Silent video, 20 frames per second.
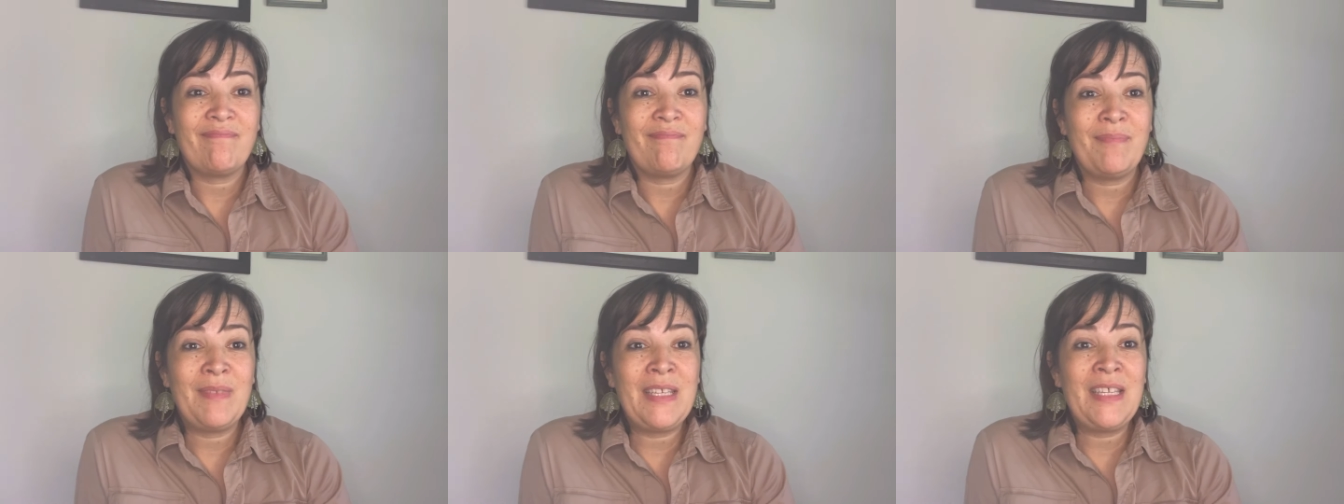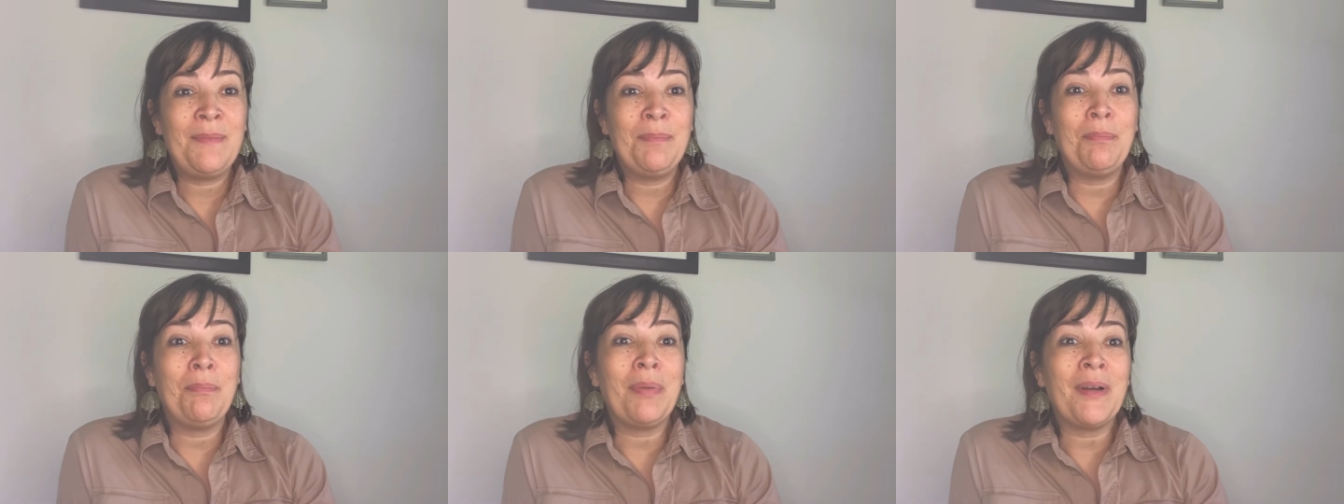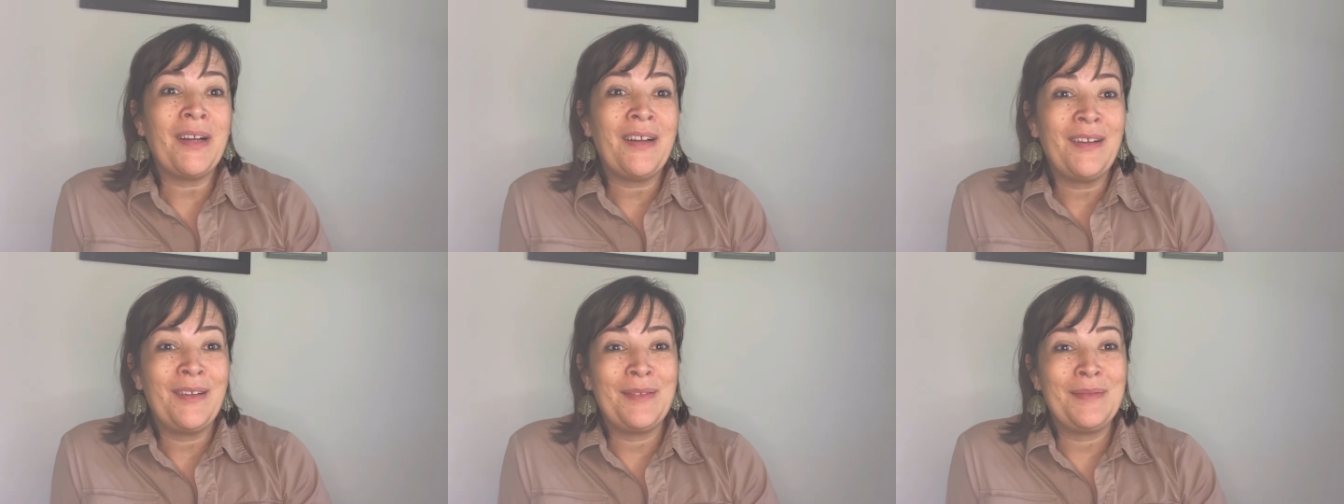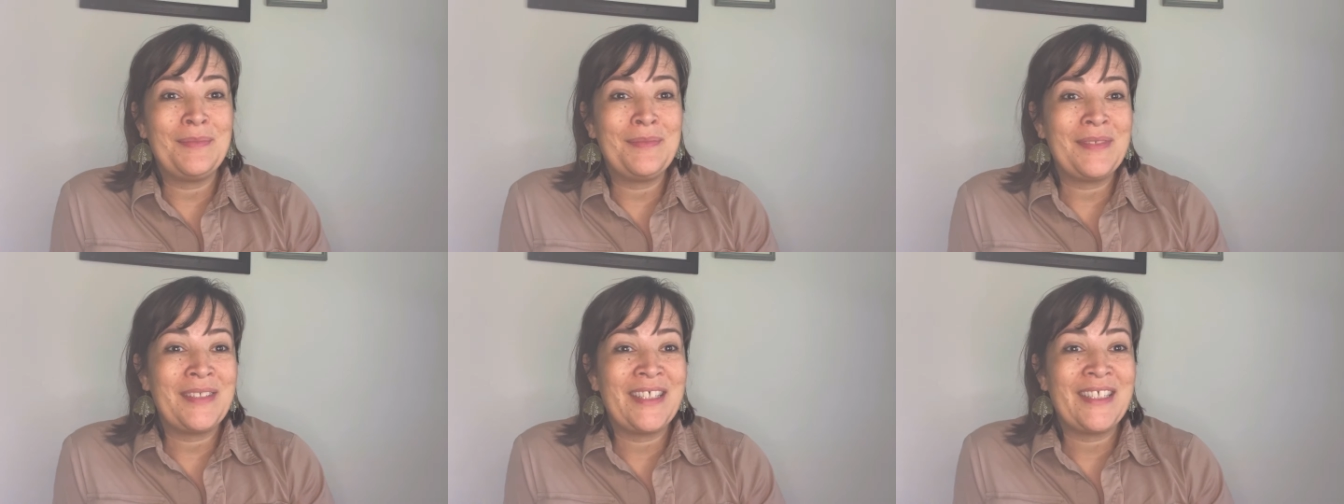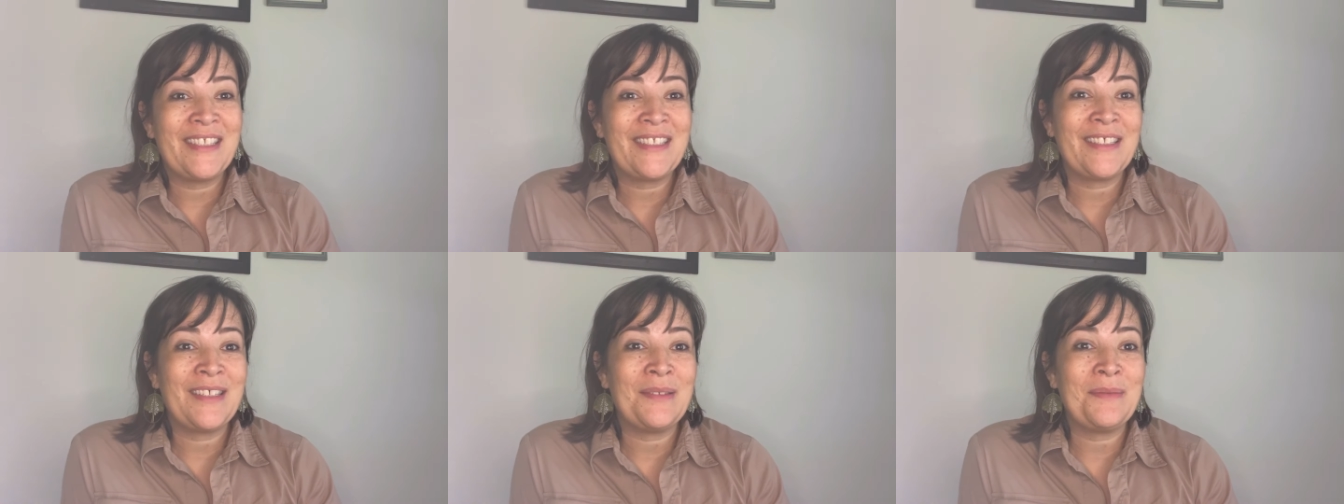be bummed
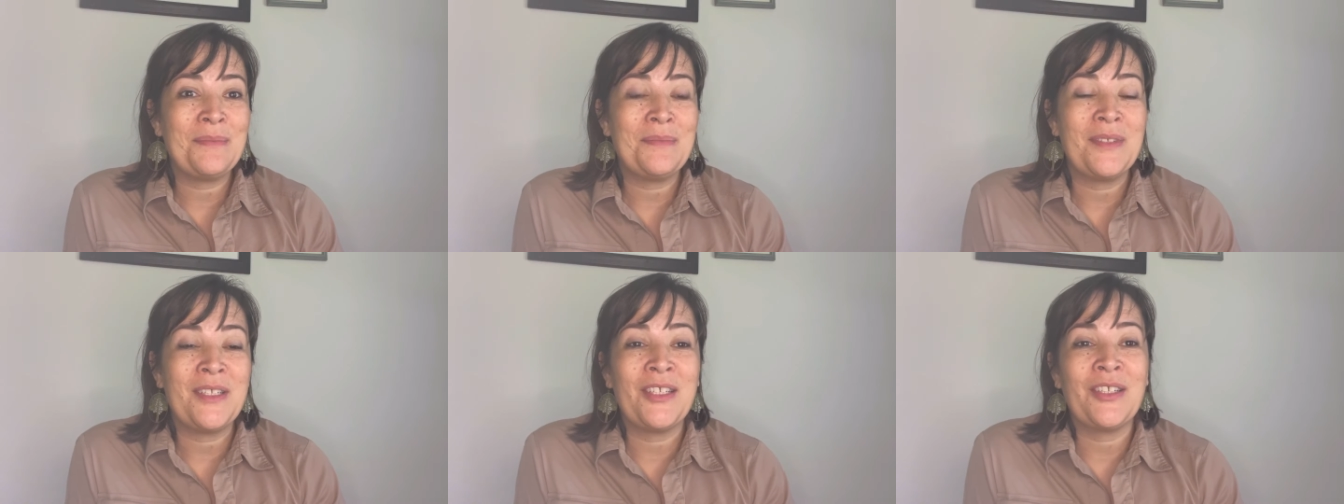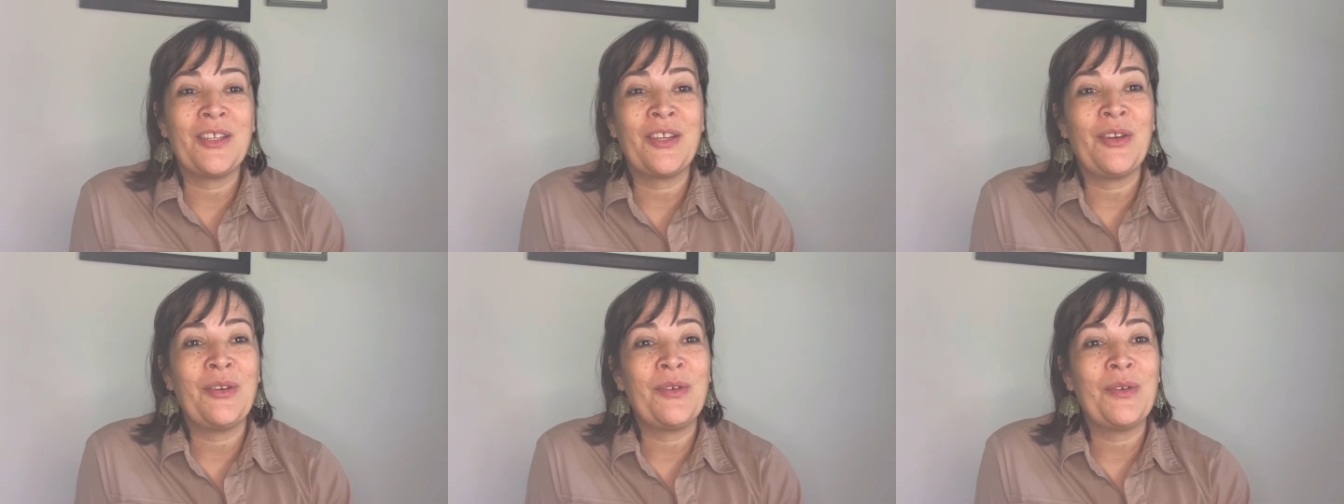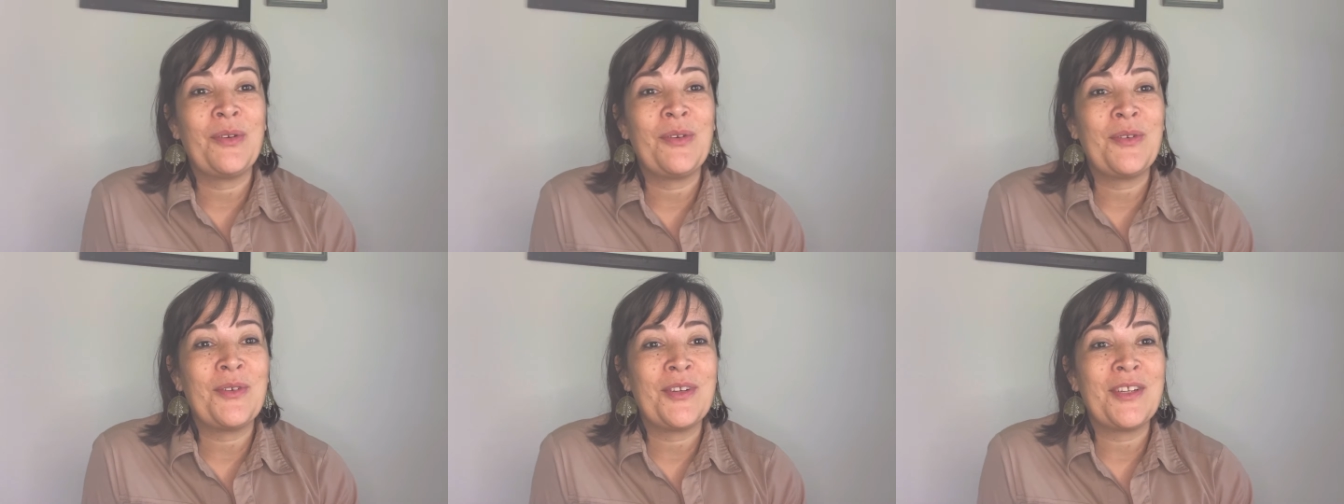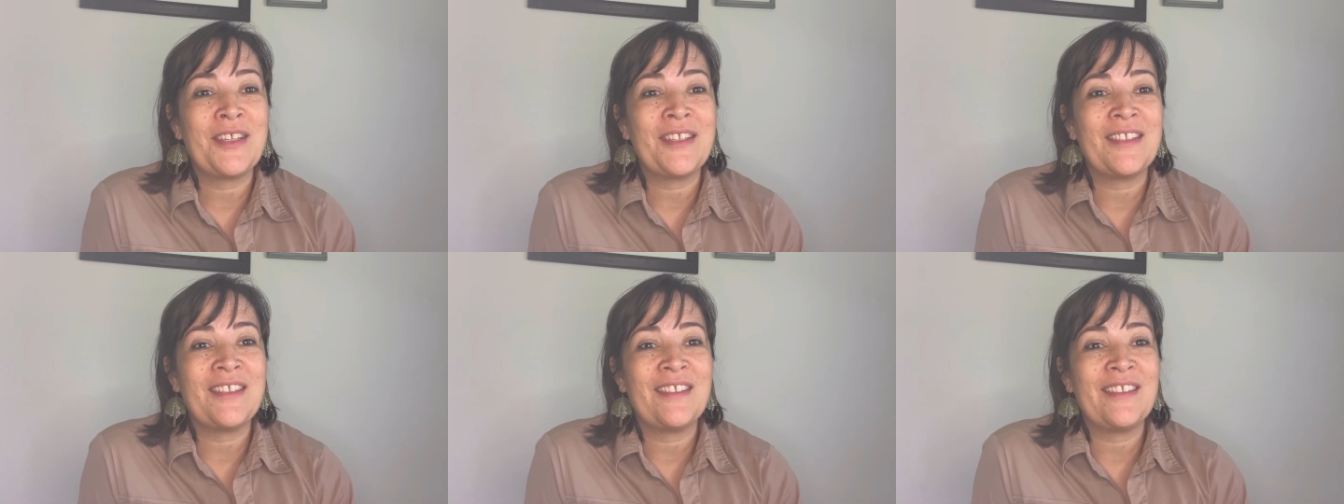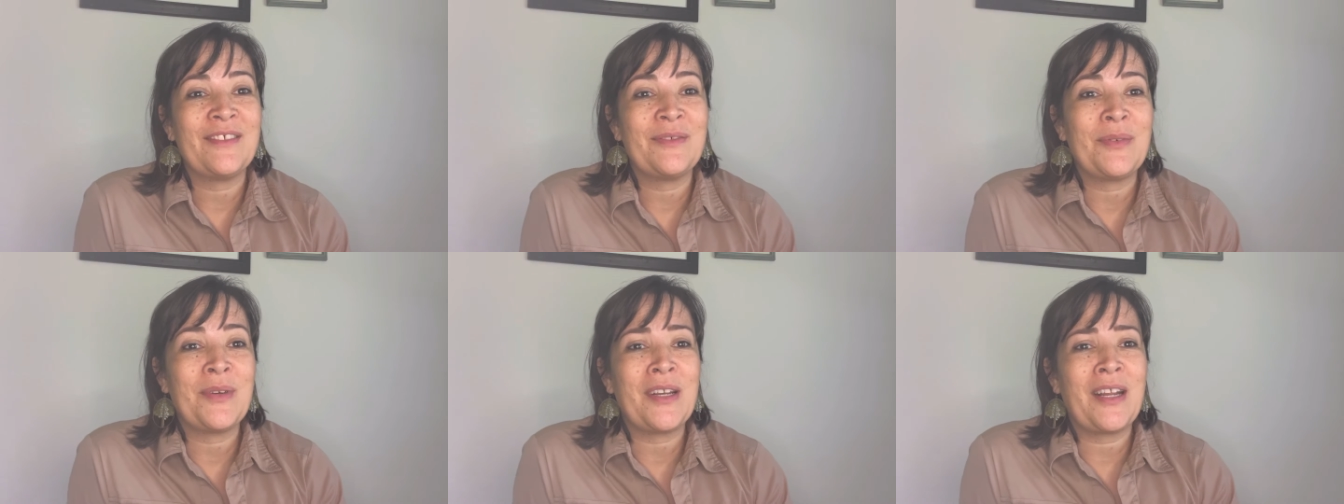that something didn't go according
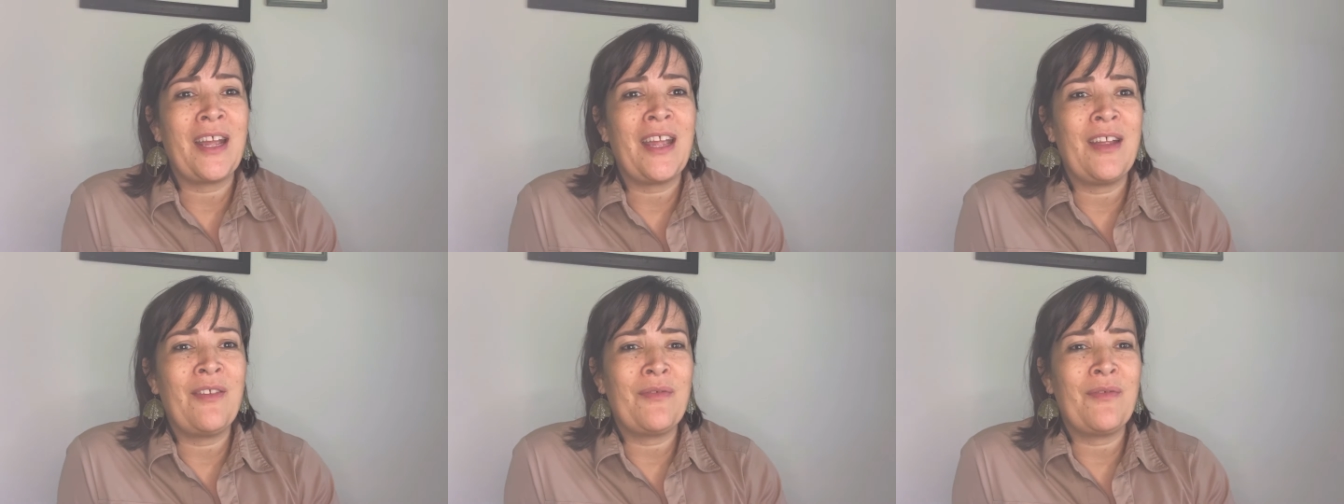to what I